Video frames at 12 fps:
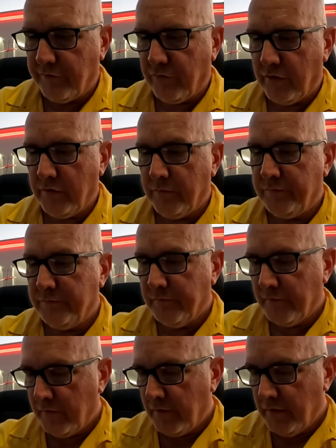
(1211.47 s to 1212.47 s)
it for you
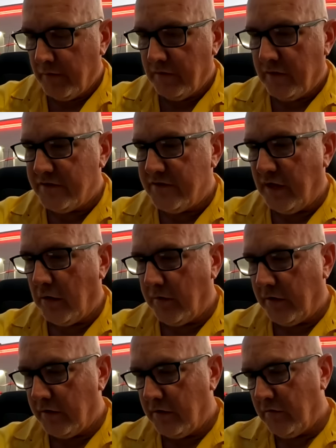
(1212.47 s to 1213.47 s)
let's see how
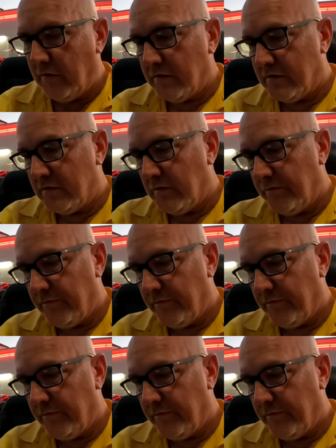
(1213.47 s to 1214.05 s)
we can do this